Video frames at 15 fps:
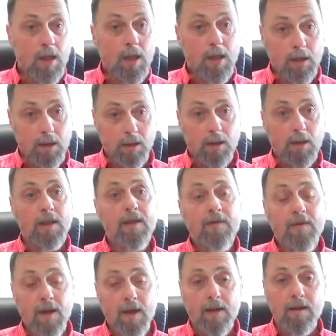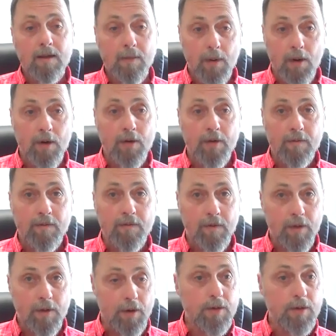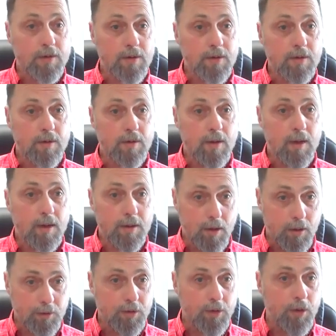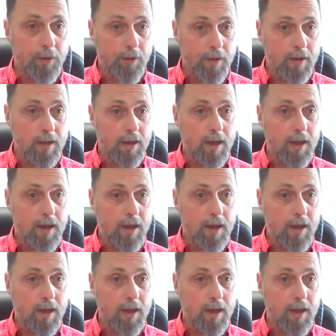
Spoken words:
it alleviated the burden for those adult children.